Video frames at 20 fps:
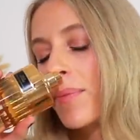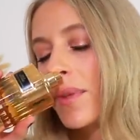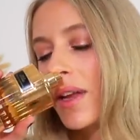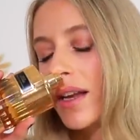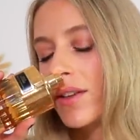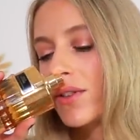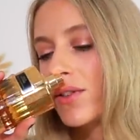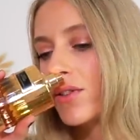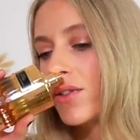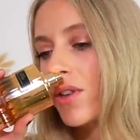
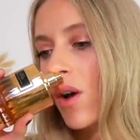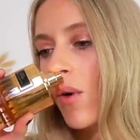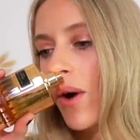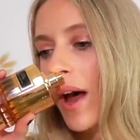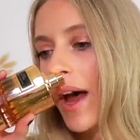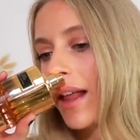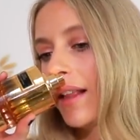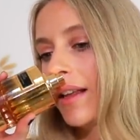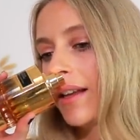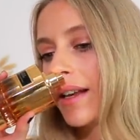It's so
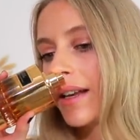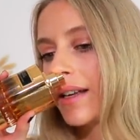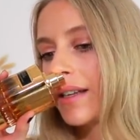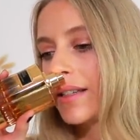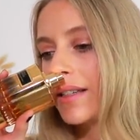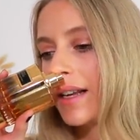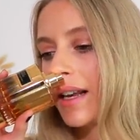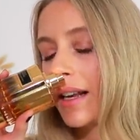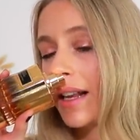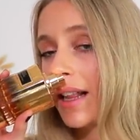
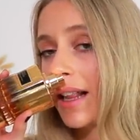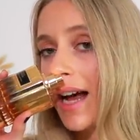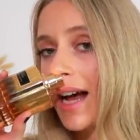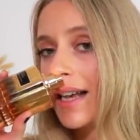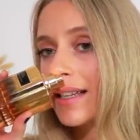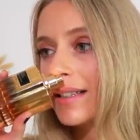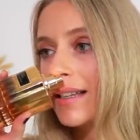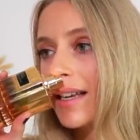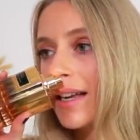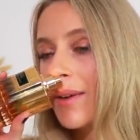elegant and
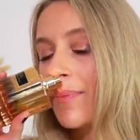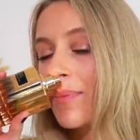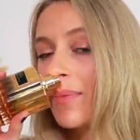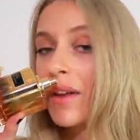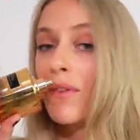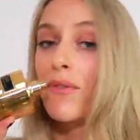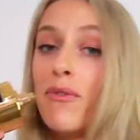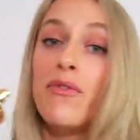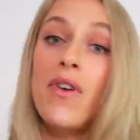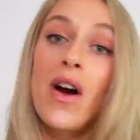classy,
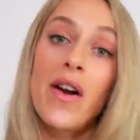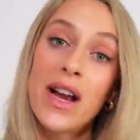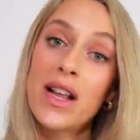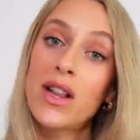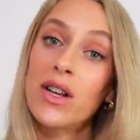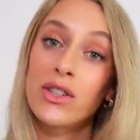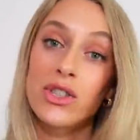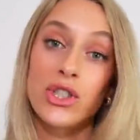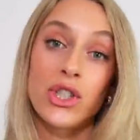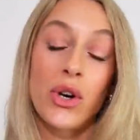very
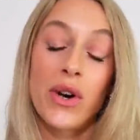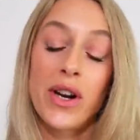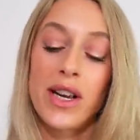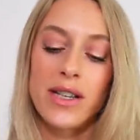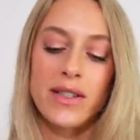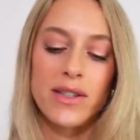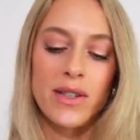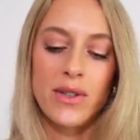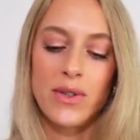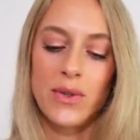
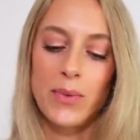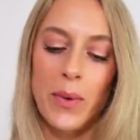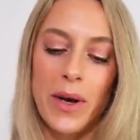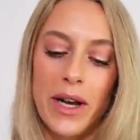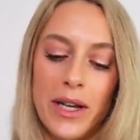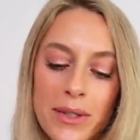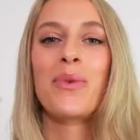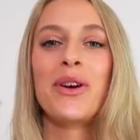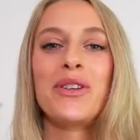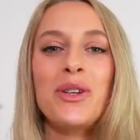luxurious as
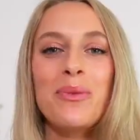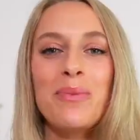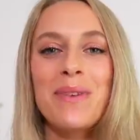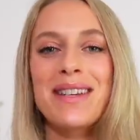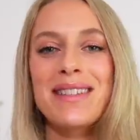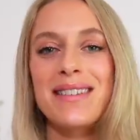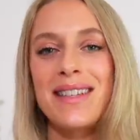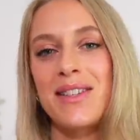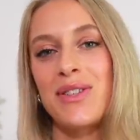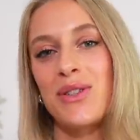well. When you
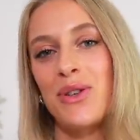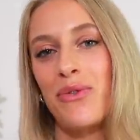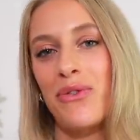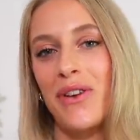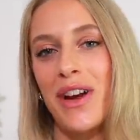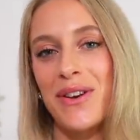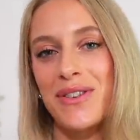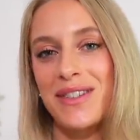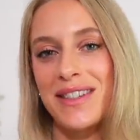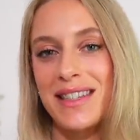mix these two
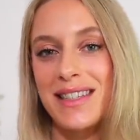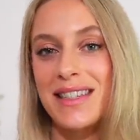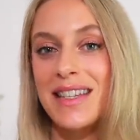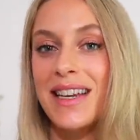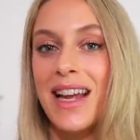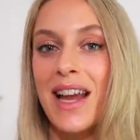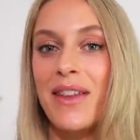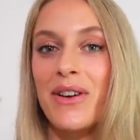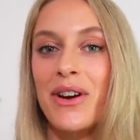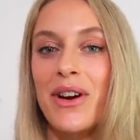fragrances
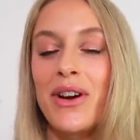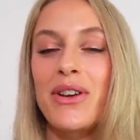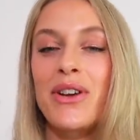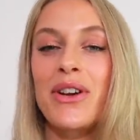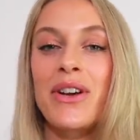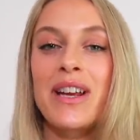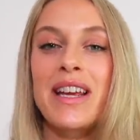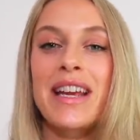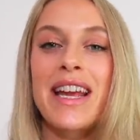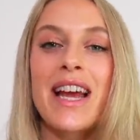together, you're
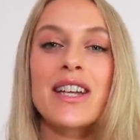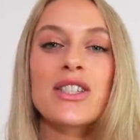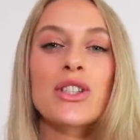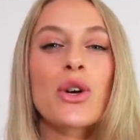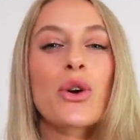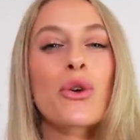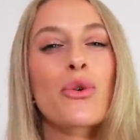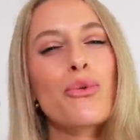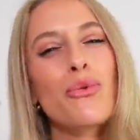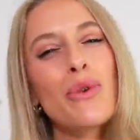gonna
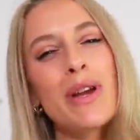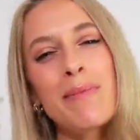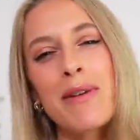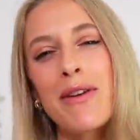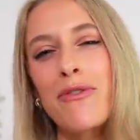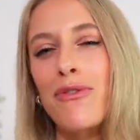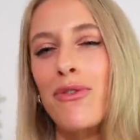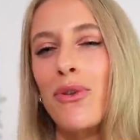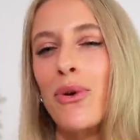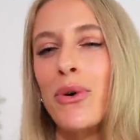get
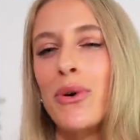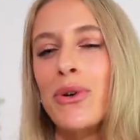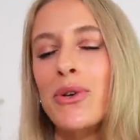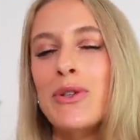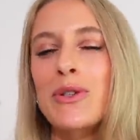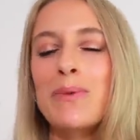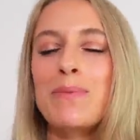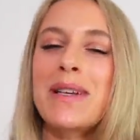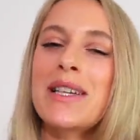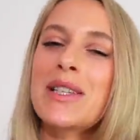creamy
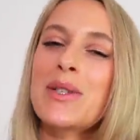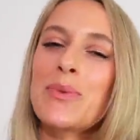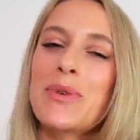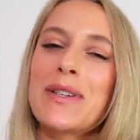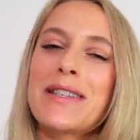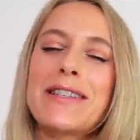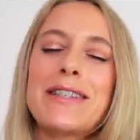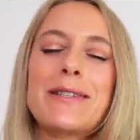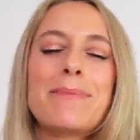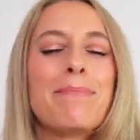florals mixed
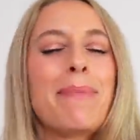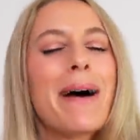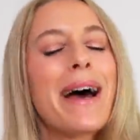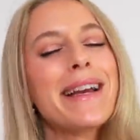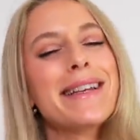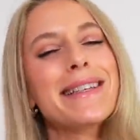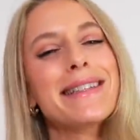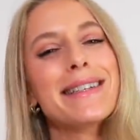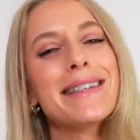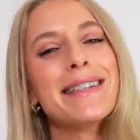with
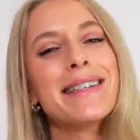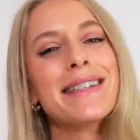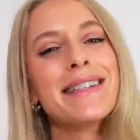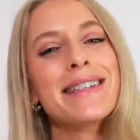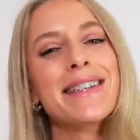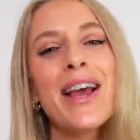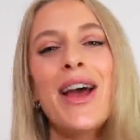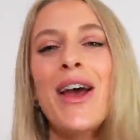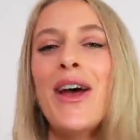spices,